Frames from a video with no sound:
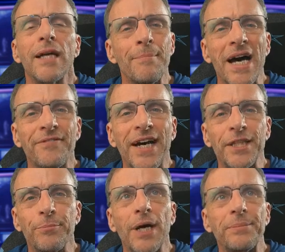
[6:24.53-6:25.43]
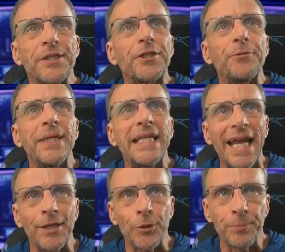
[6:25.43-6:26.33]
modified the prompt a little bit.
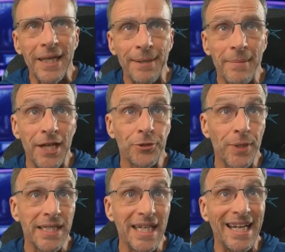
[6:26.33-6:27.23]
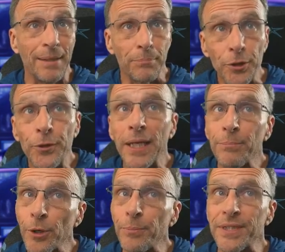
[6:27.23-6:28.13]
An old black man dressed in a blue and
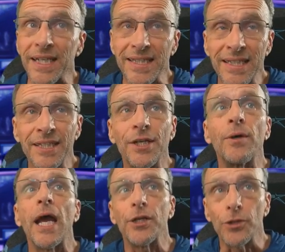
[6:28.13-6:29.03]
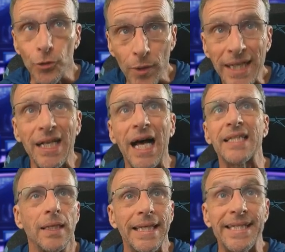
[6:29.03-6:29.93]
purple tuxedo
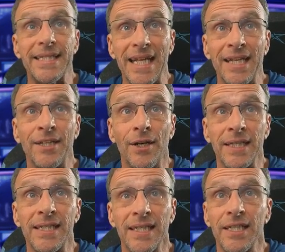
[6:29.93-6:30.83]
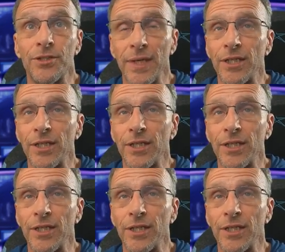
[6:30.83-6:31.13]
dreadlocks is standing on a city street